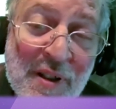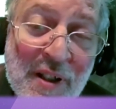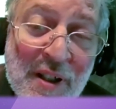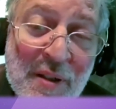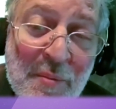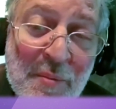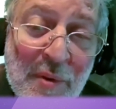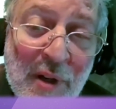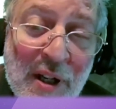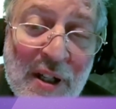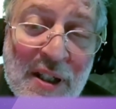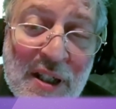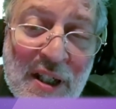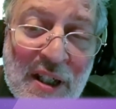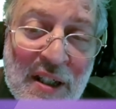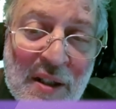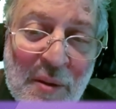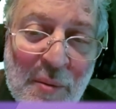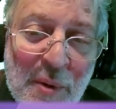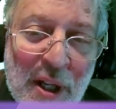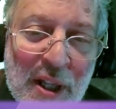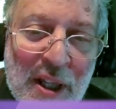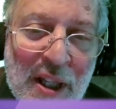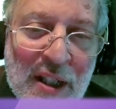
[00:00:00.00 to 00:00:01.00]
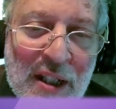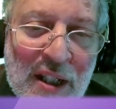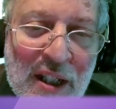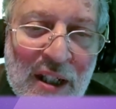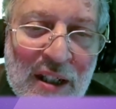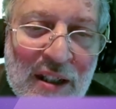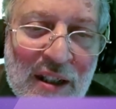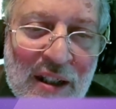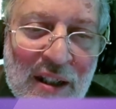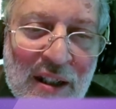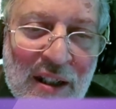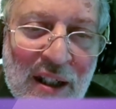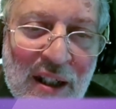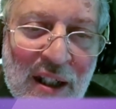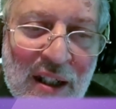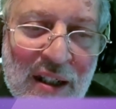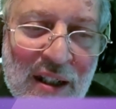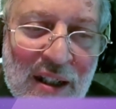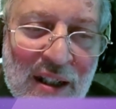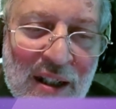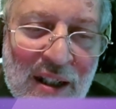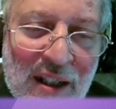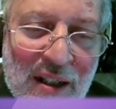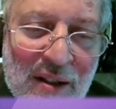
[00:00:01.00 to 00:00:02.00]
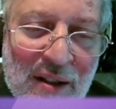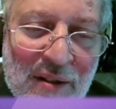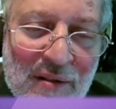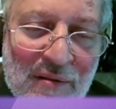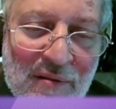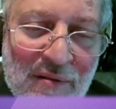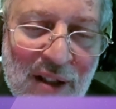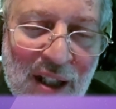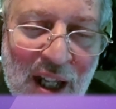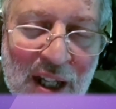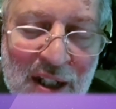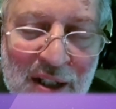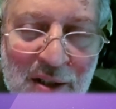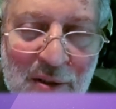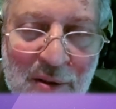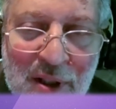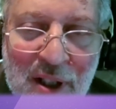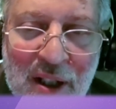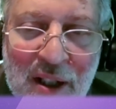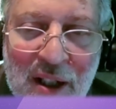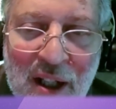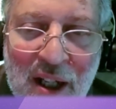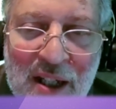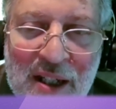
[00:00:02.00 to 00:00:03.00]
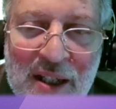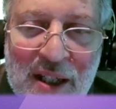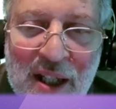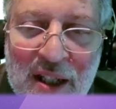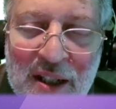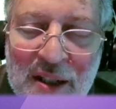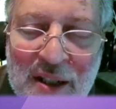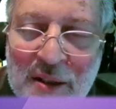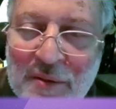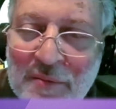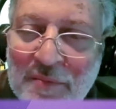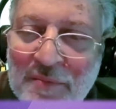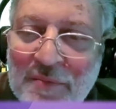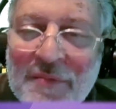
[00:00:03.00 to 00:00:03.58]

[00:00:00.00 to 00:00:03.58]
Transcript: embraced it the way they did and relate to it as they do.